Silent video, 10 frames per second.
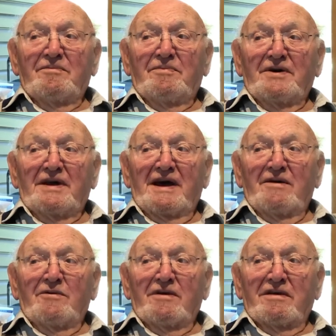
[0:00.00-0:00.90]
But I
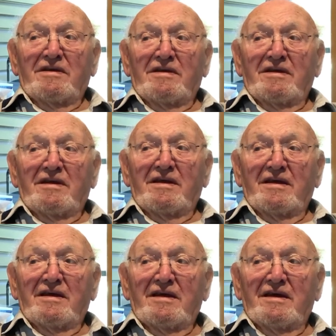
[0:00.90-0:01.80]
was
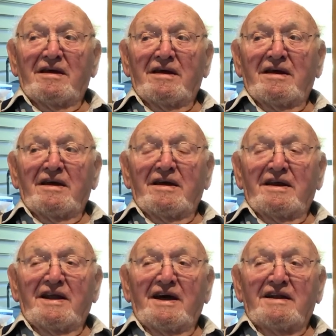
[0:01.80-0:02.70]

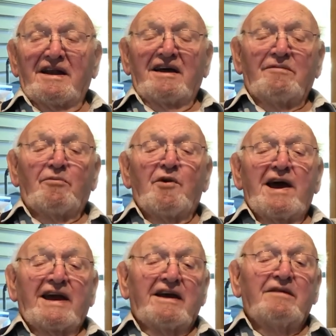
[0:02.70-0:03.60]
not
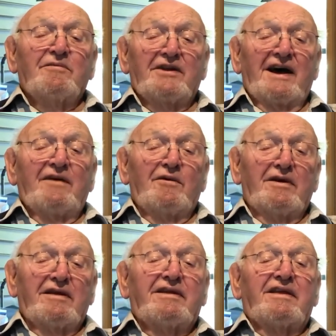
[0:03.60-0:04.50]
bragging, but I
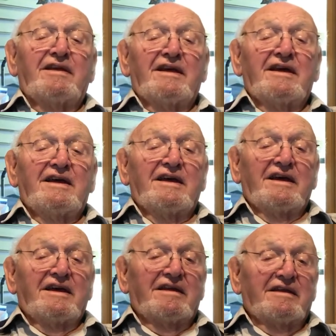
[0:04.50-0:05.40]
was
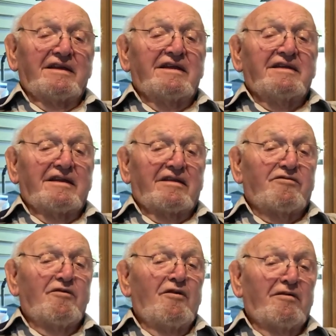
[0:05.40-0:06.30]
the
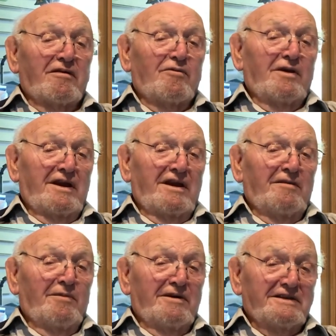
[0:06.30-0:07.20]
strongest one in the
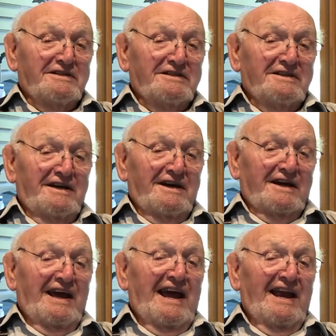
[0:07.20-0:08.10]
bunch. I
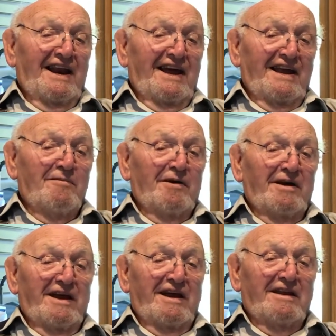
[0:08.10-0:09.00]
could handle
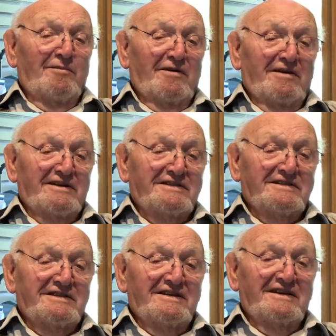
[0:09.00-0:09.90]
anybody in the bunch
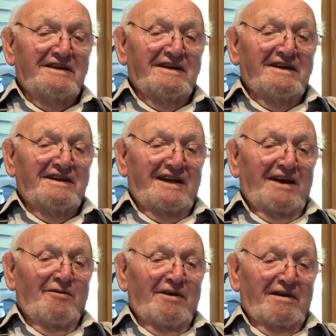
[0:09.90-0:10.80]
that
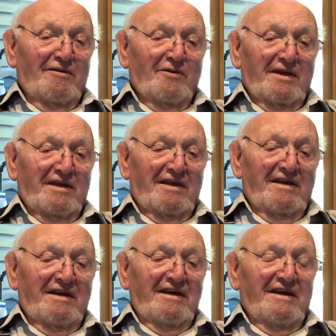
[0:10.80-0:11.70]
I wrestled with,
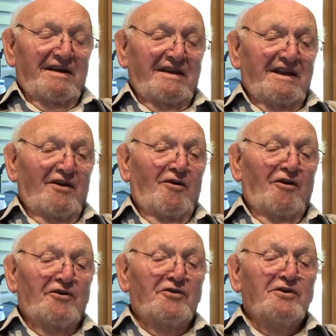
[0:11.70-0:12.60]
and they all
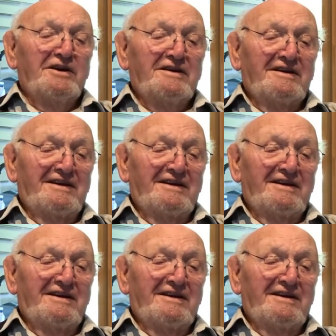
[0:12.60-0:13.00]
knew it.